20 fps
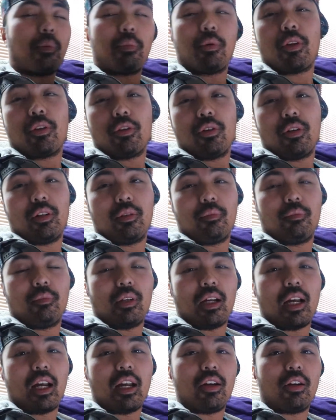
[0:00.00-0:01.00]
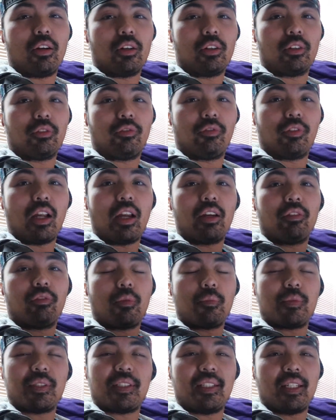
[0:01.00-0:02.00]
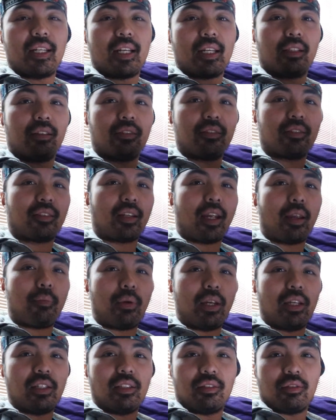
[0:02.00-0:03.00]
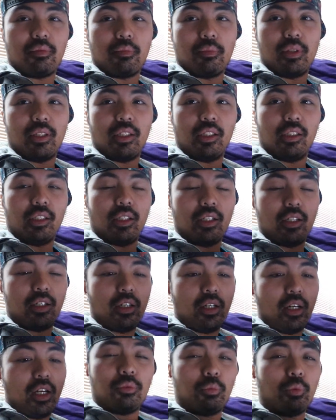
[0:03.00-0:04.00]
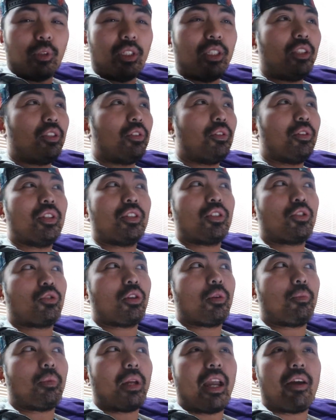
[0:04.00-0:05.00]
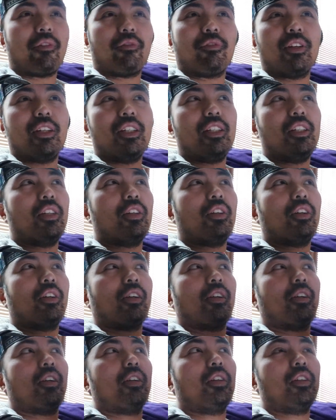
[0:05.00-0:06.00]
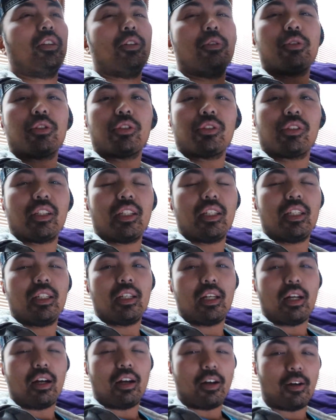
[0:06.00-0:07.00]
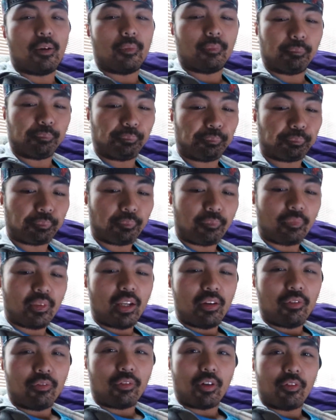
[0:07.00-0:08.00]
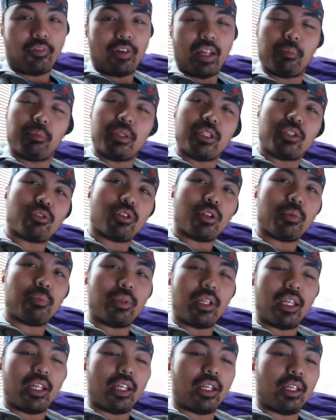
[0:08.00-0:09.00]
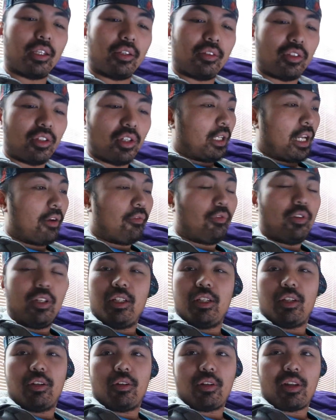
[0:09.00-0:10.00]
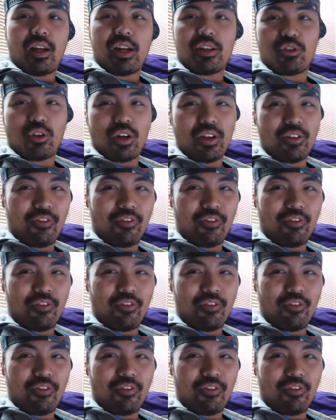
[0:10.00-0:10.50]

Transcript: My brother and I are flying from Seattle to Taipei to Manila. We do this trip every year, usually. For a family trip, and every year I try to